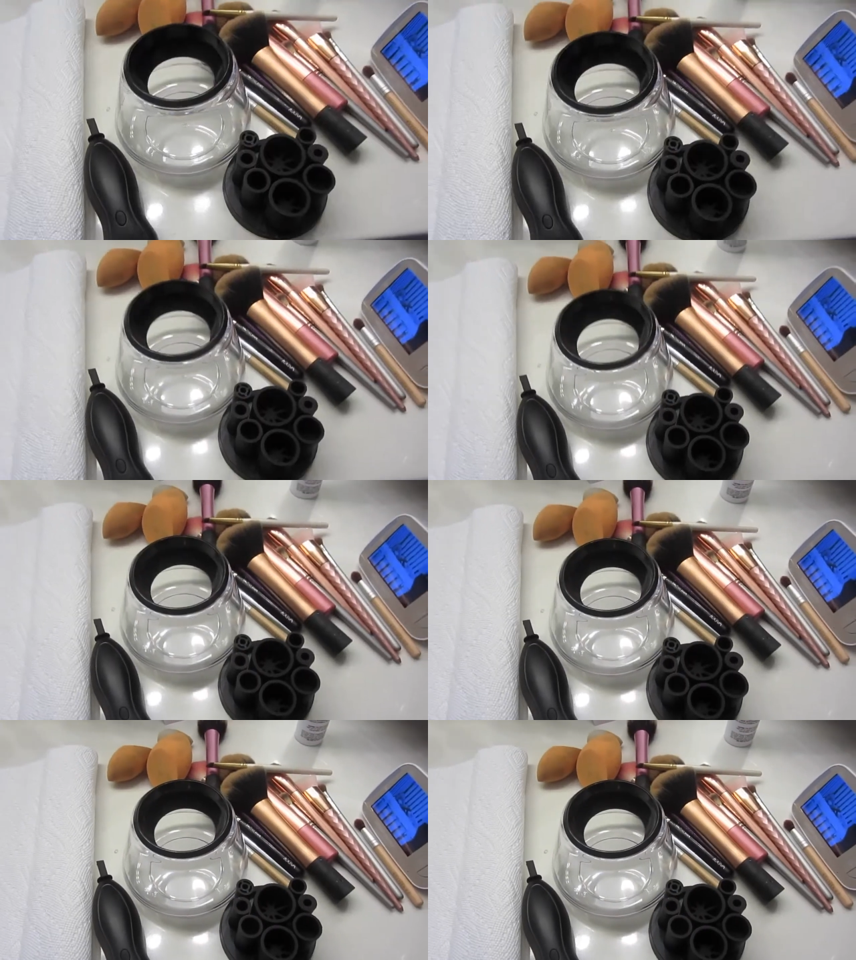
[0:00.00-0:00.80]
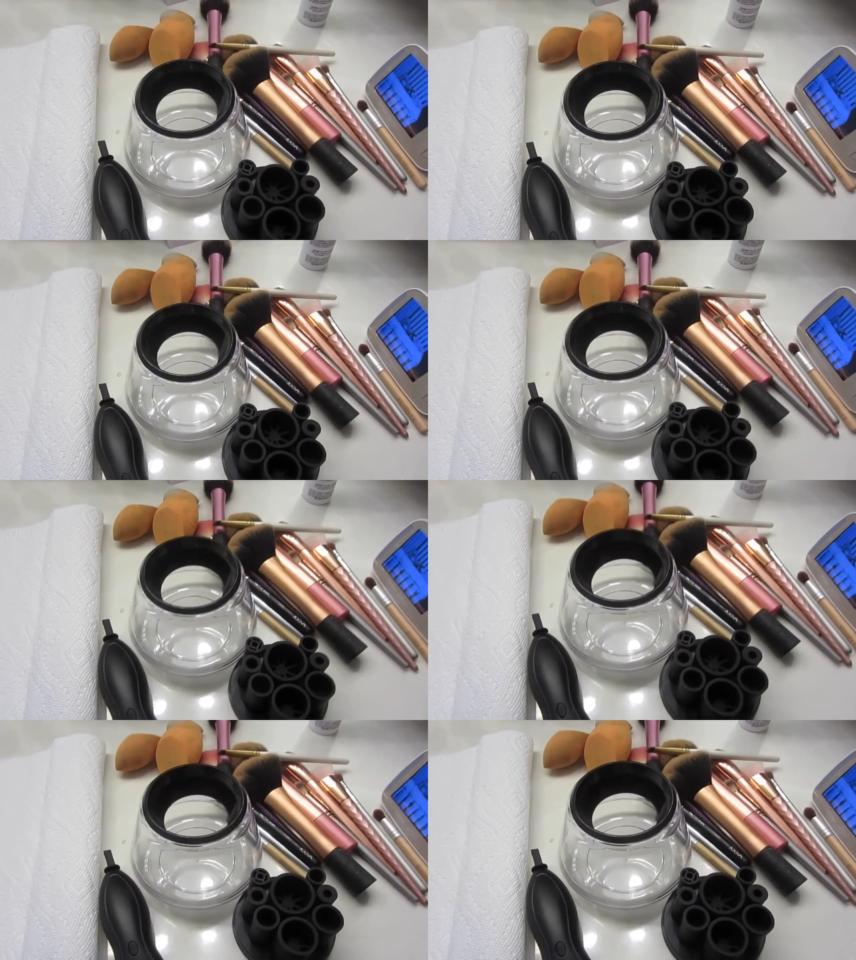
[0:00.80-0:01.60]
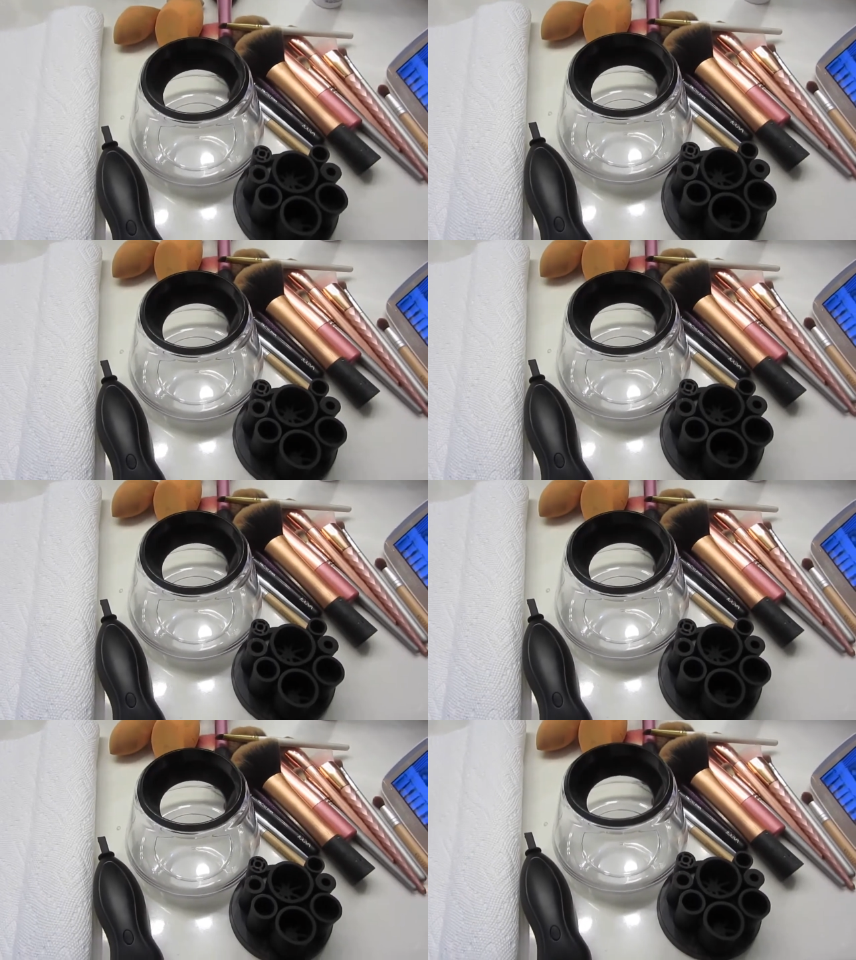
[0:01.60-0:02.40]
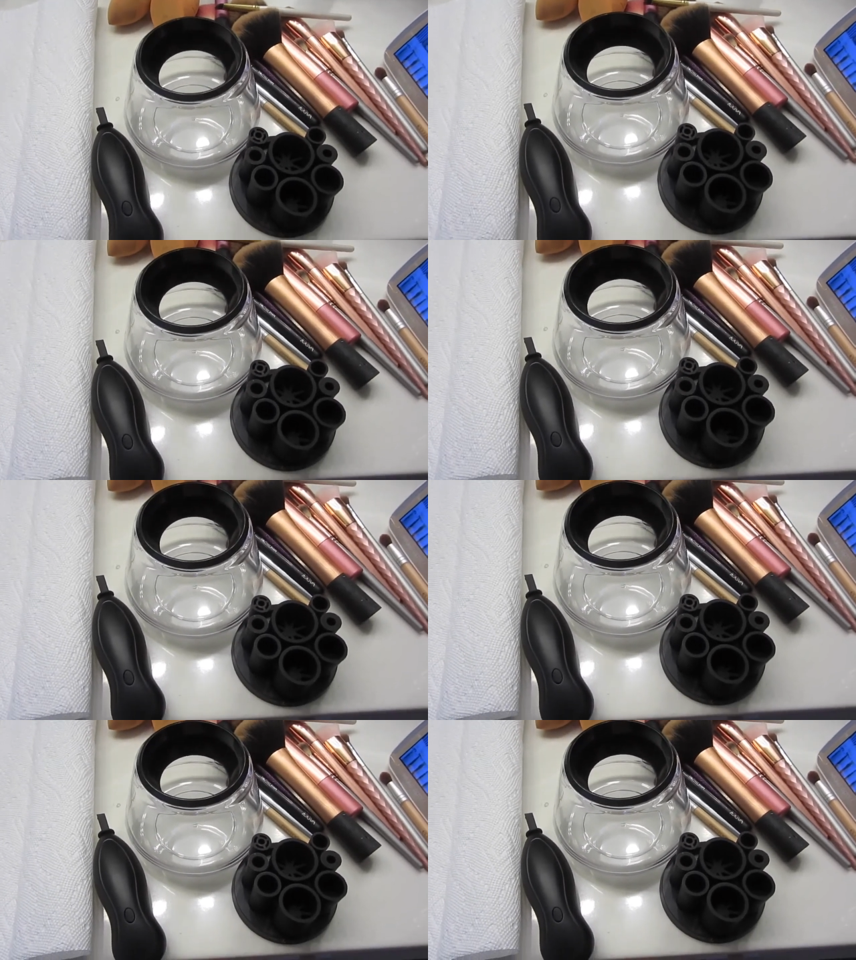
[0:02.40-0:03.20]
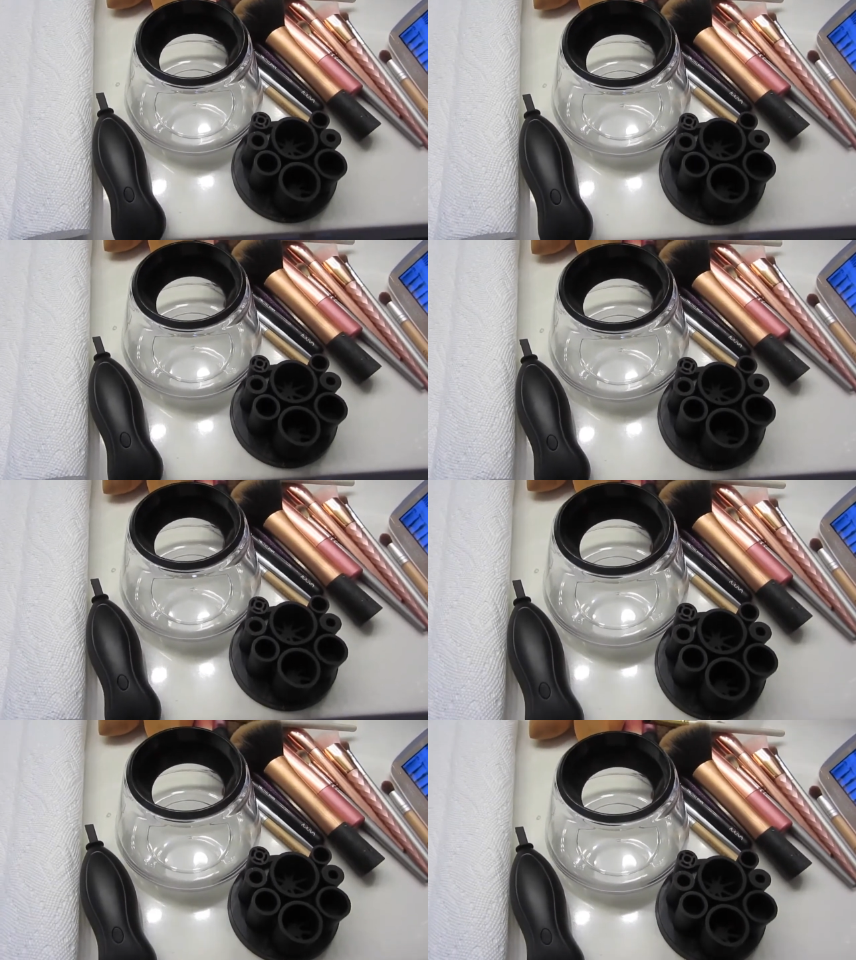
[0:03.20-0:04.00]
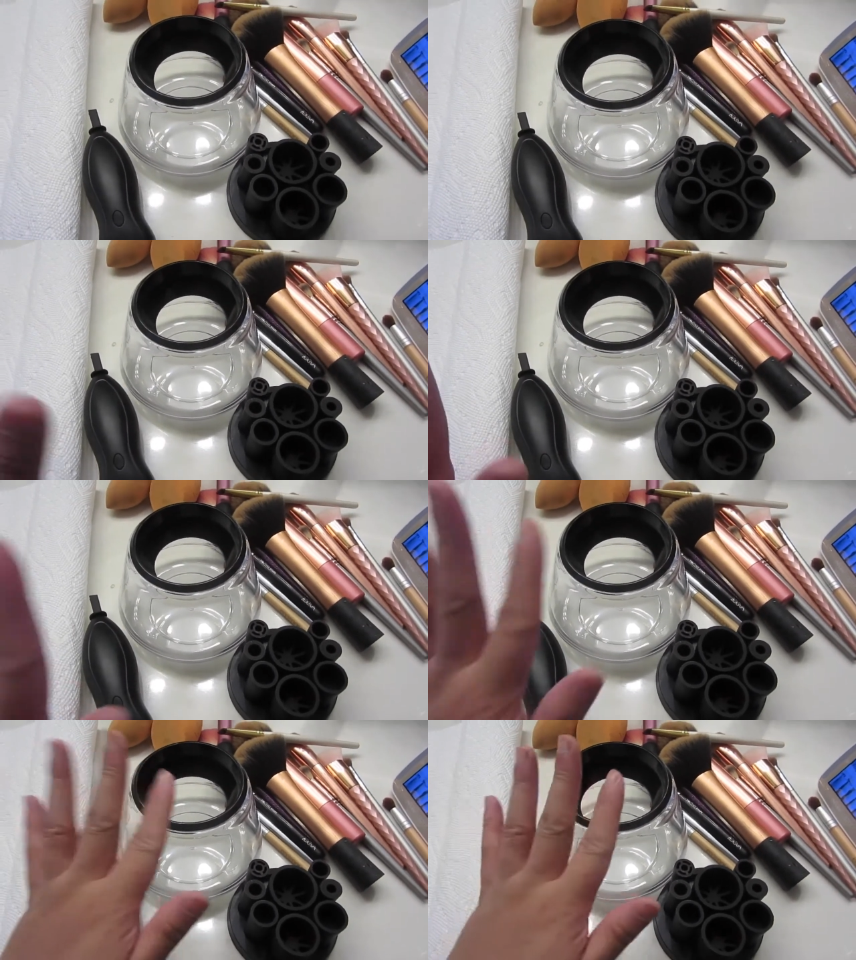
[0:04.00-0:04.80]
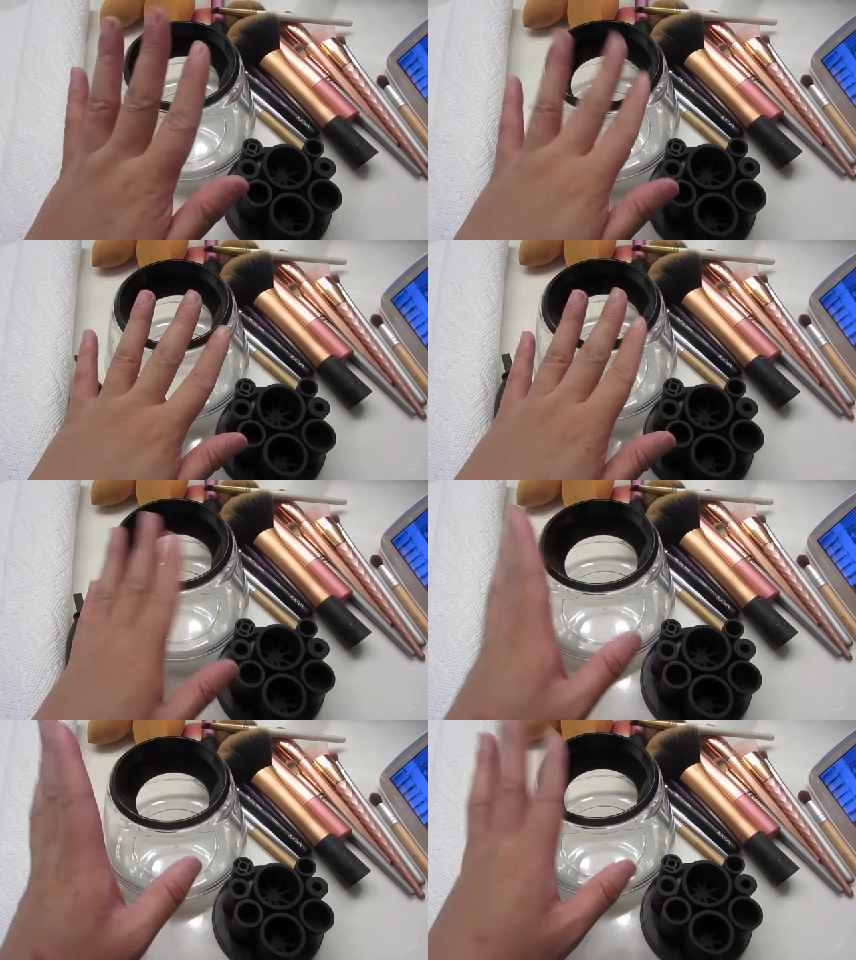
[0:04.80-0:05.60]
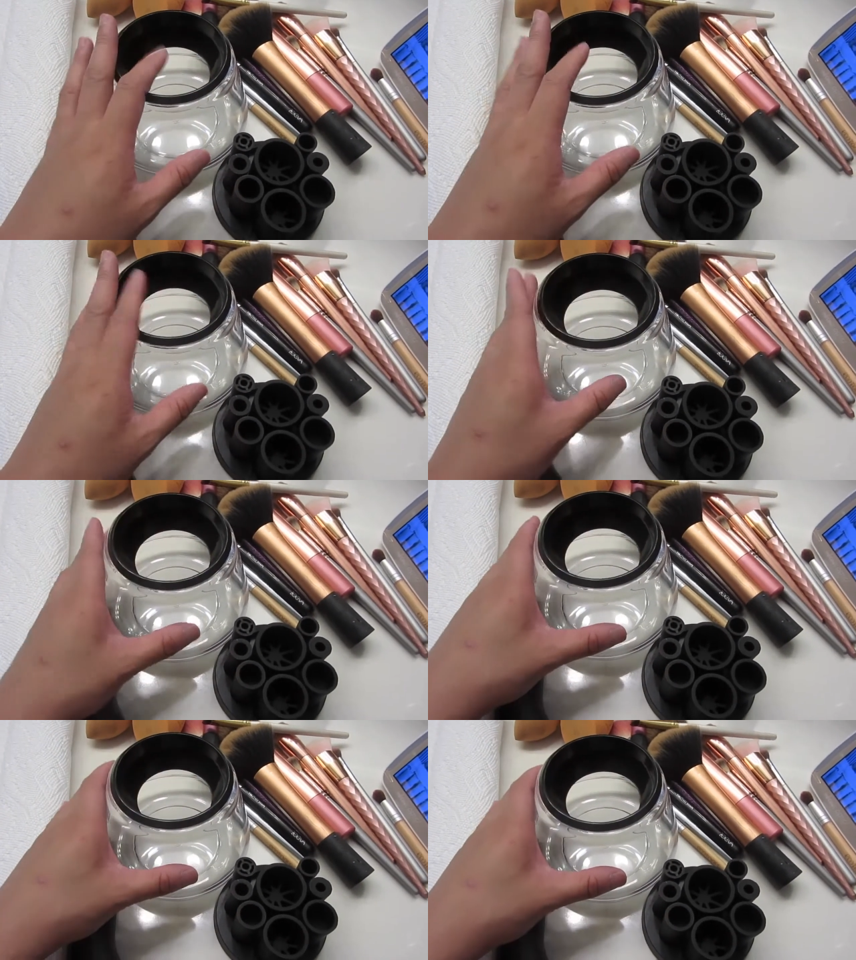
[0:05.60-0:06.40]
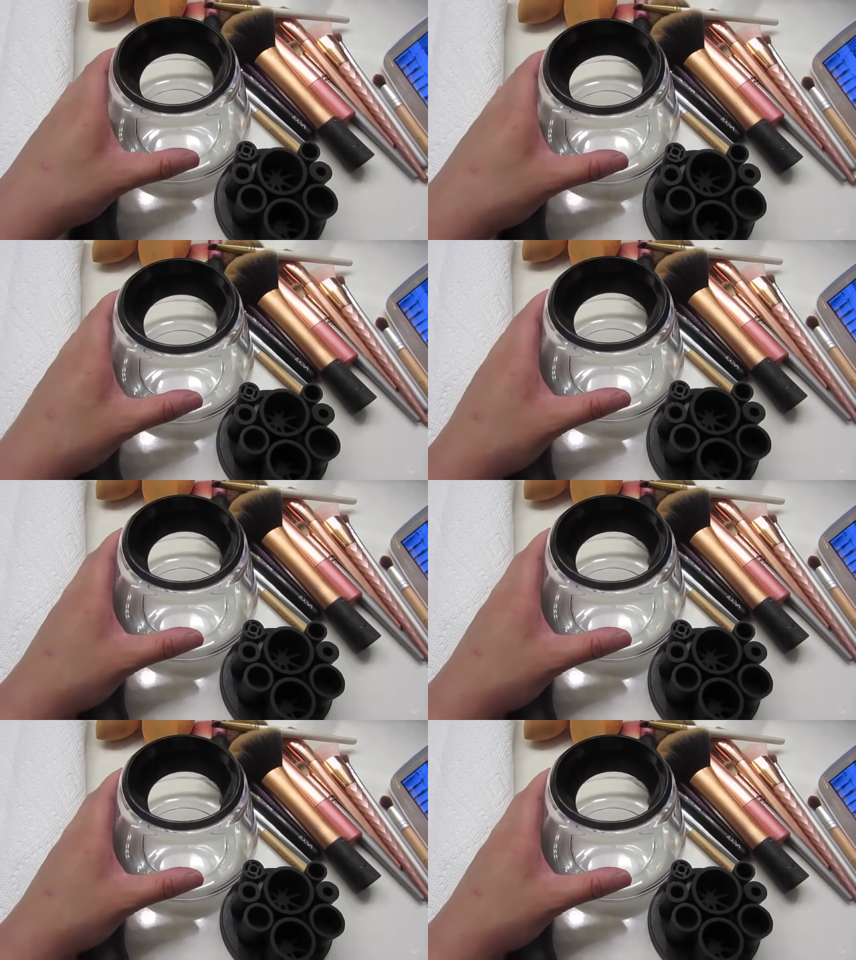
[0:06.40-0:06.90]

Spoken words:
No face is visible, so there are no lips to read.